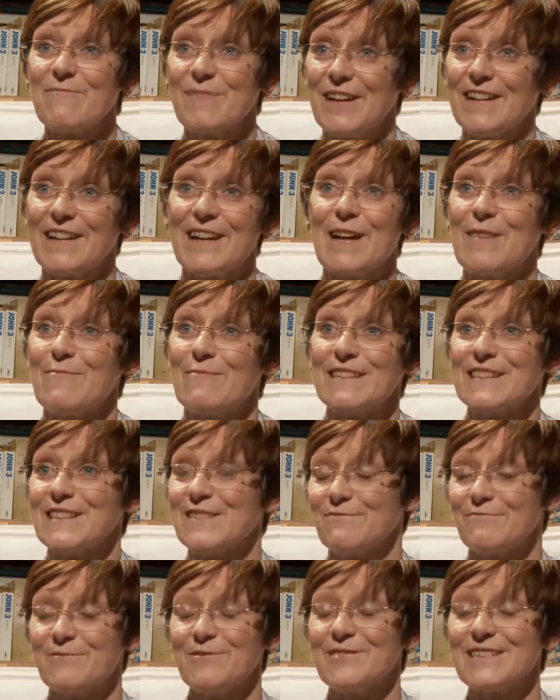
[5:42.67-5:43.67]
but I must
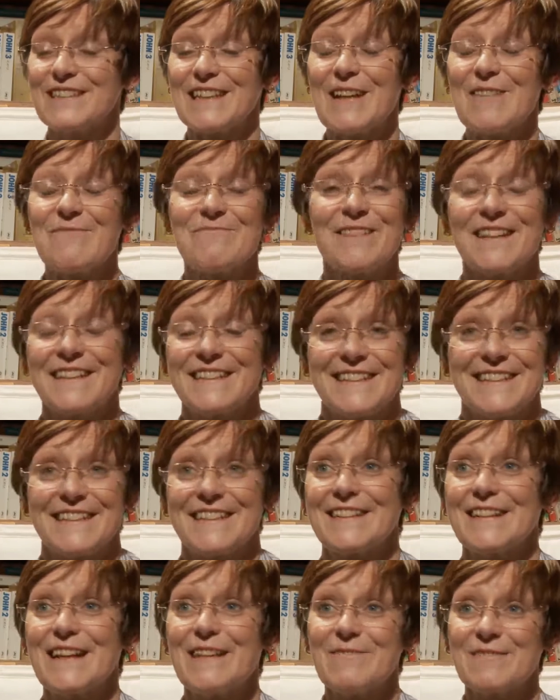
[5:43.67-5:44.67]
have walked there, but
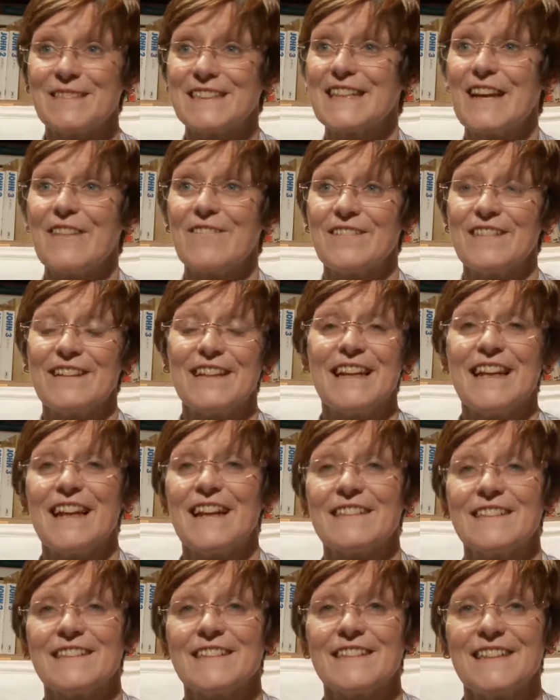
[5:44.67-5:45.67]
it was definitely
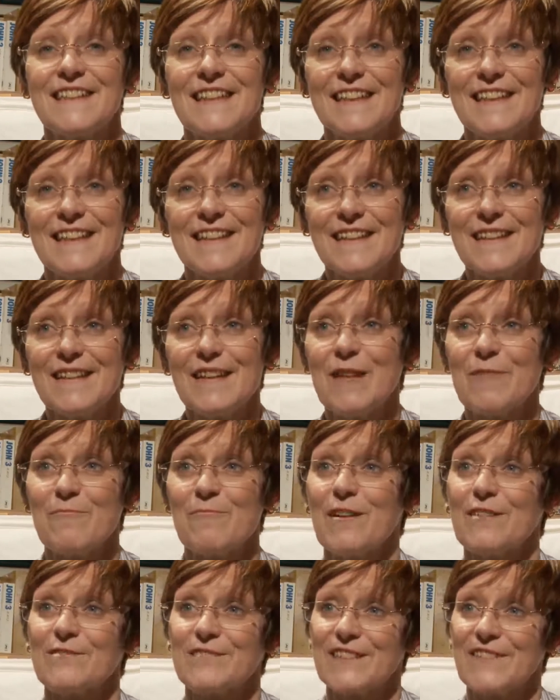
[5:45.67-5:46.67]
under the
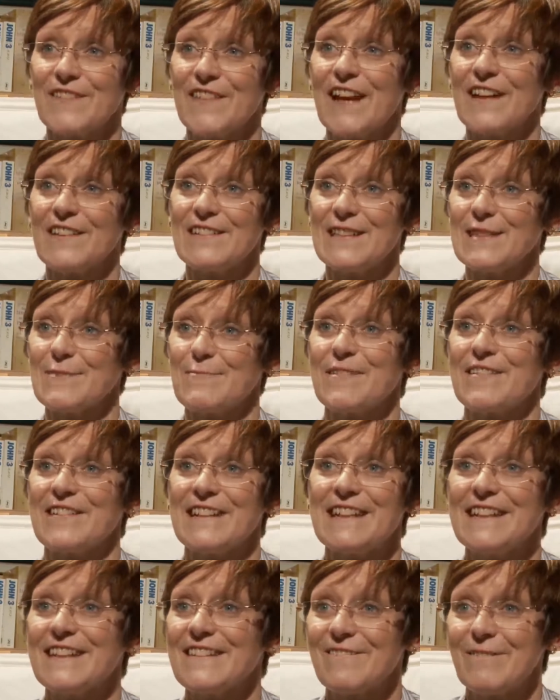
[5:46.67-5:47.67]
impulse of the Holy
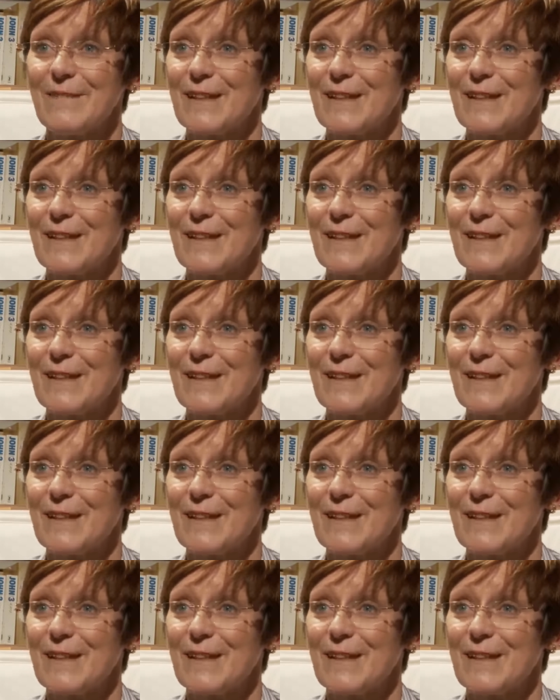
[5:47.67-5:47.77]
Spirit,